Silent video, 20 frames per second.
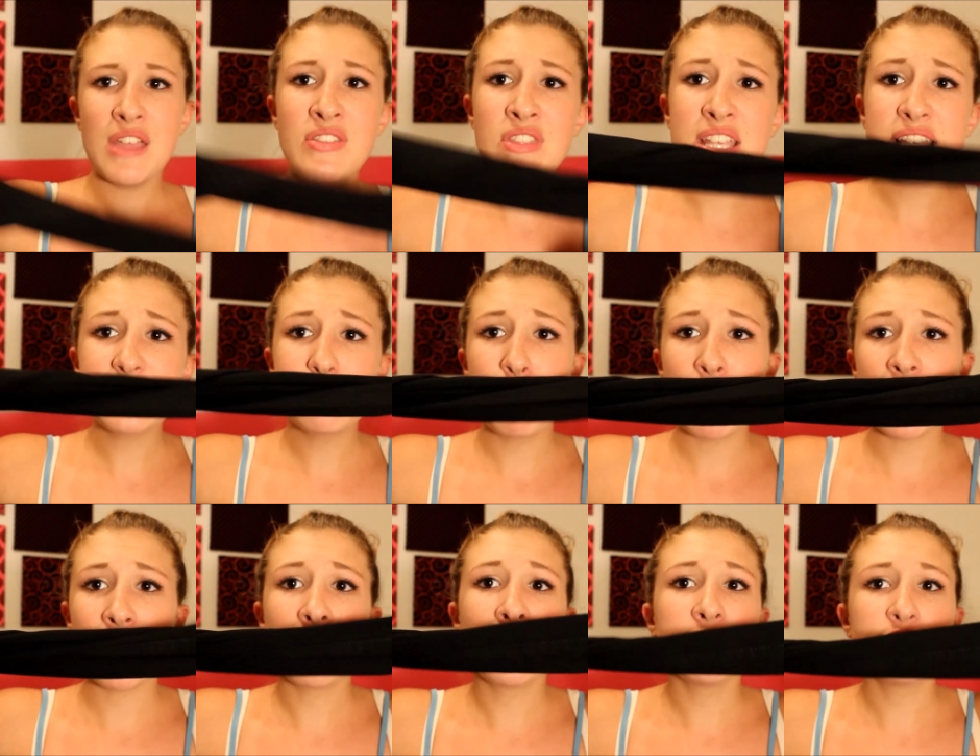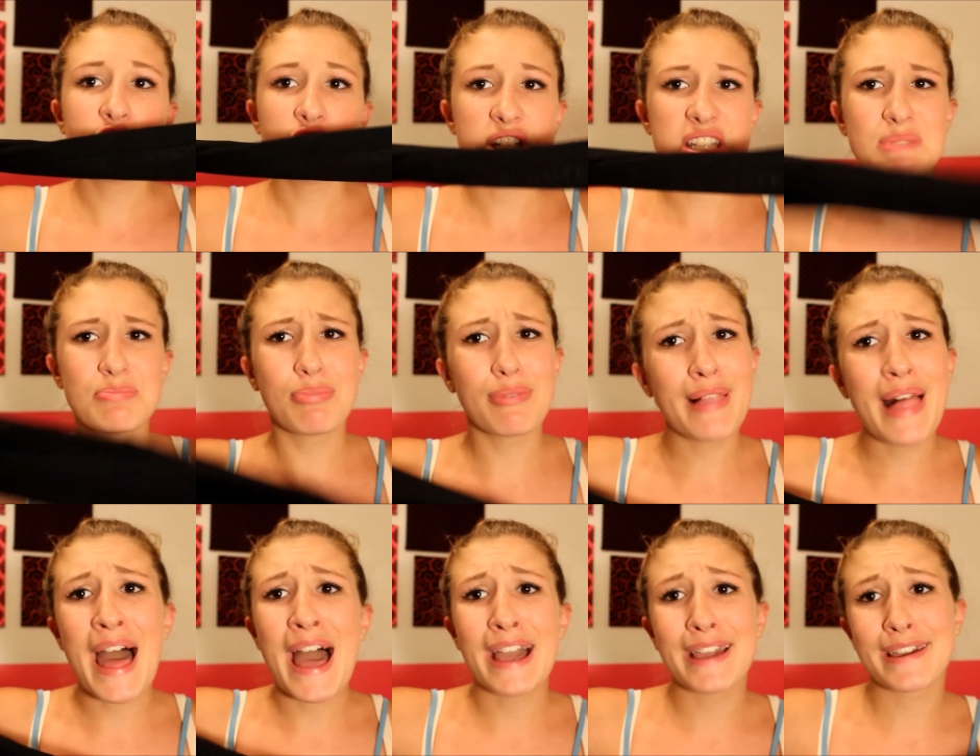And this pair is just
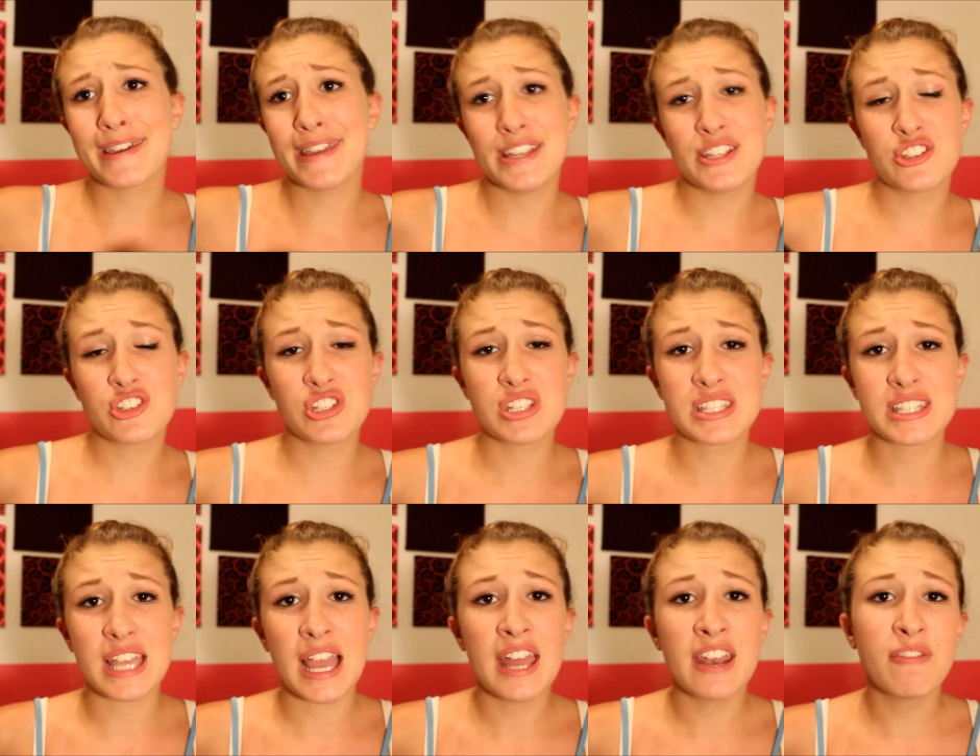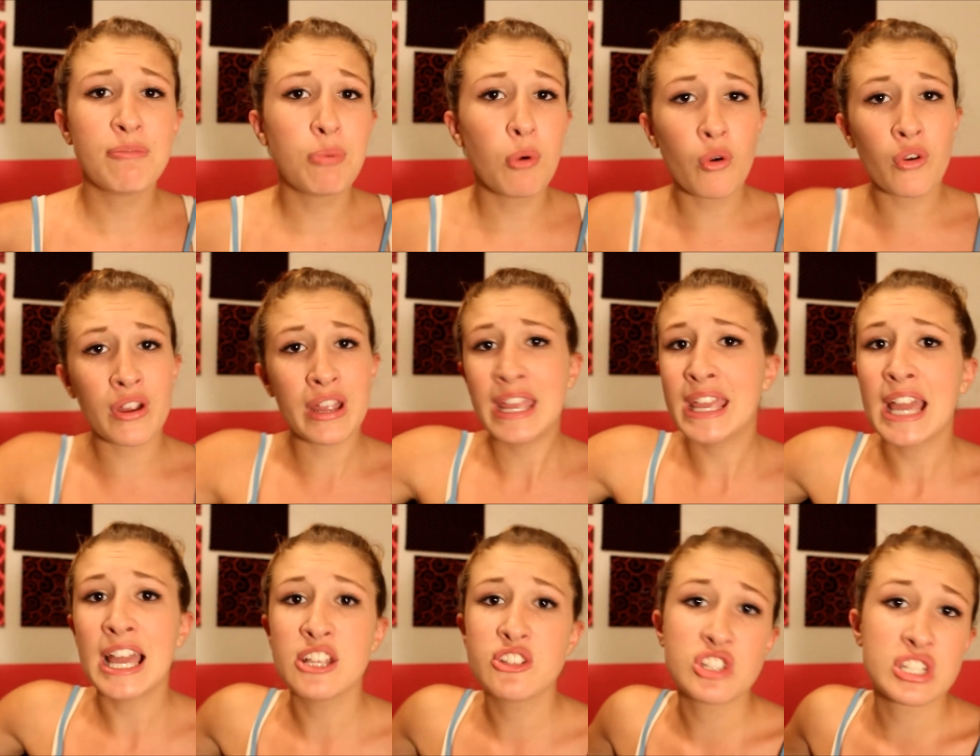black. It's just kind of
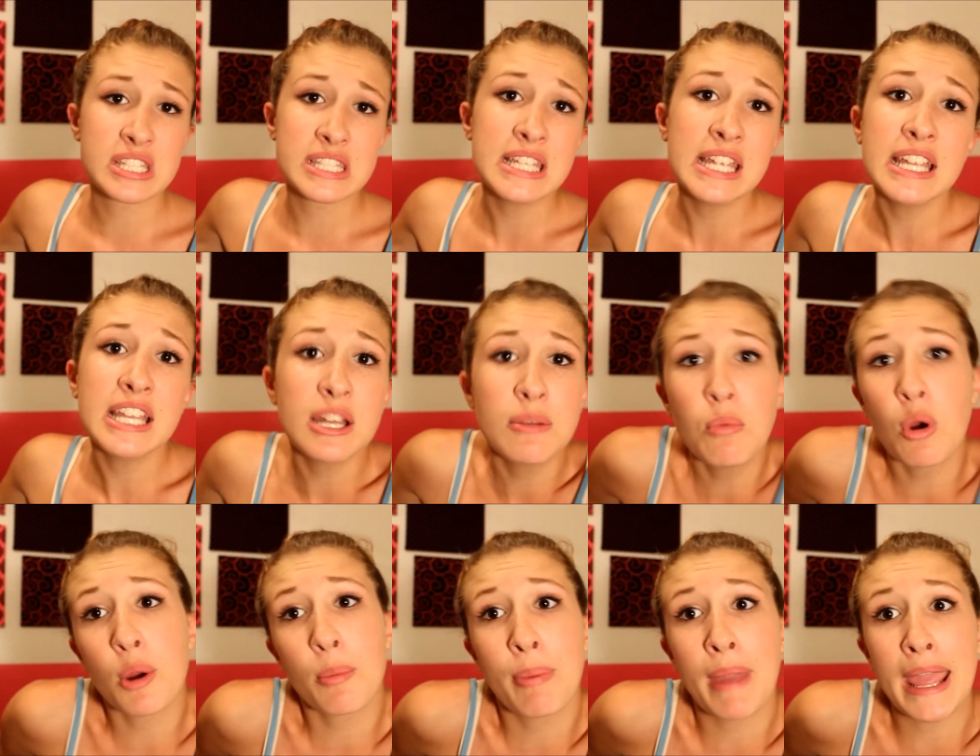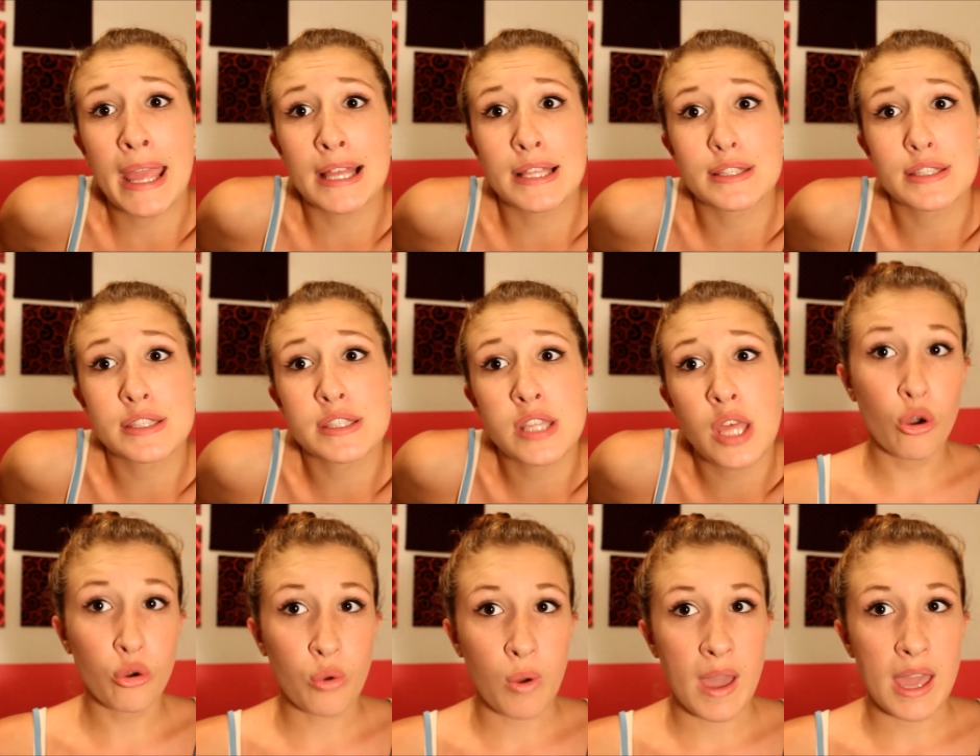boring. I just needed more pants.
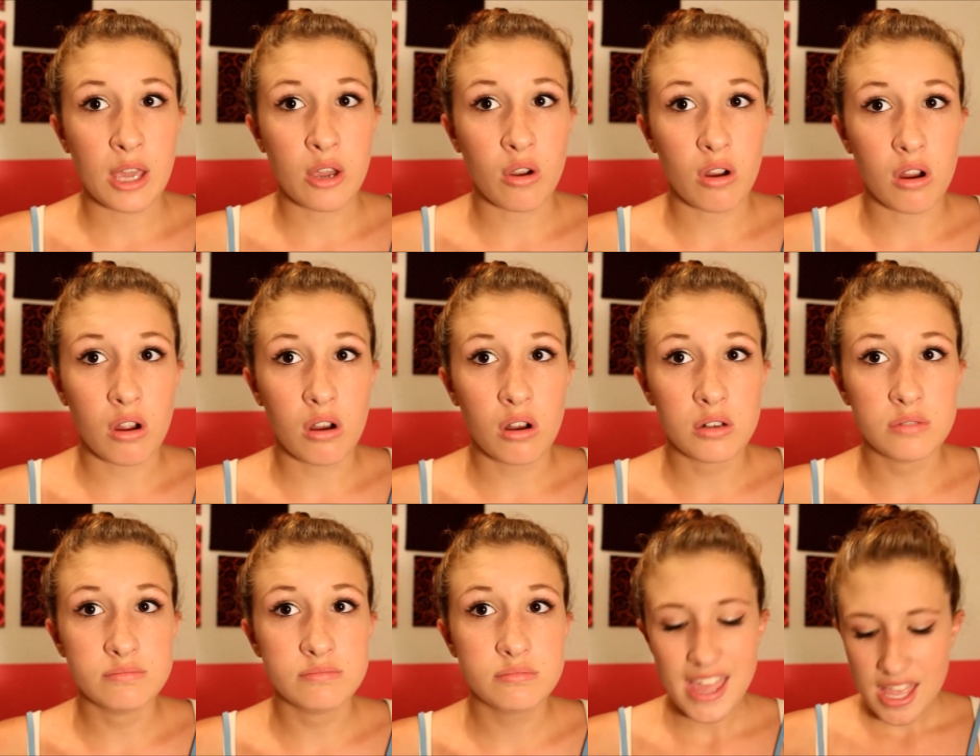Okay, girl.